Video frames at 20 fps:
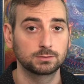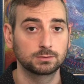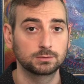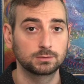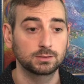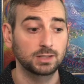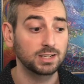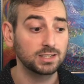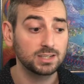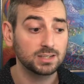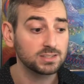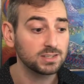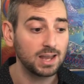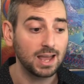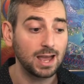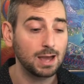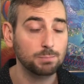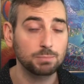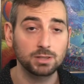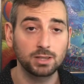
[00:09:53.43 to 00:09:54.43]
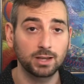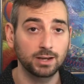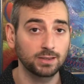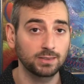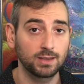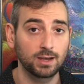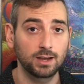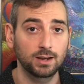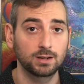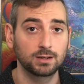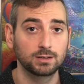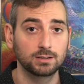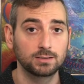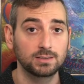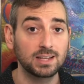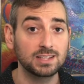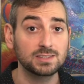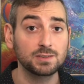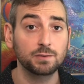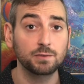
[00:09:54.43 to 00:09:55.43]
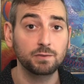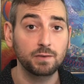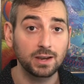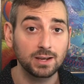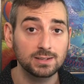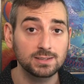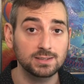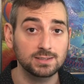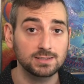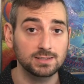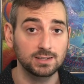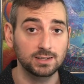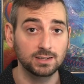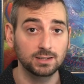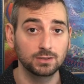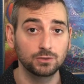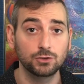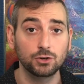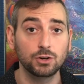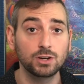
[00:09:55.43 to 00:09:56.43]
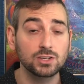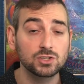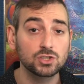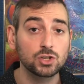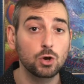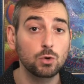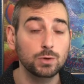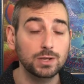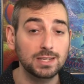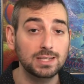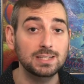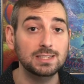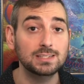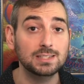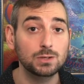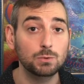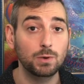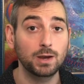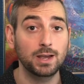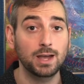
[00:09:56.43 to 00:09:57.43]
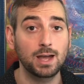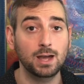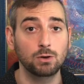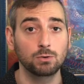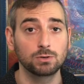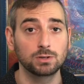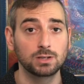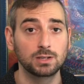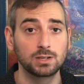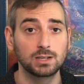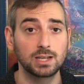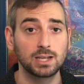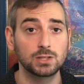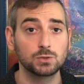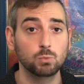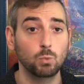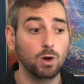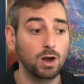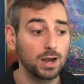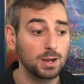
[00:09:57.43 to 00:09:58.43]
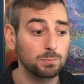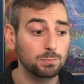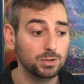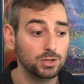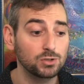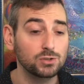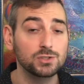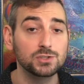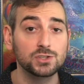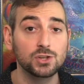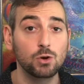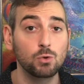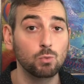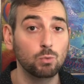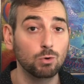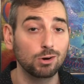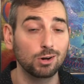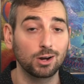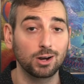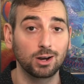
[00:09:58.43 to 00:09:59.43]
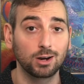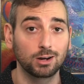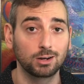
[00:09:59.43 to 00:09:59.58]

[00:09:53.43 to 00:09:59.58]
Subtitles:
It doesn't happen like that. That's a fantasy. There is no easy way out. It's why pills don't work.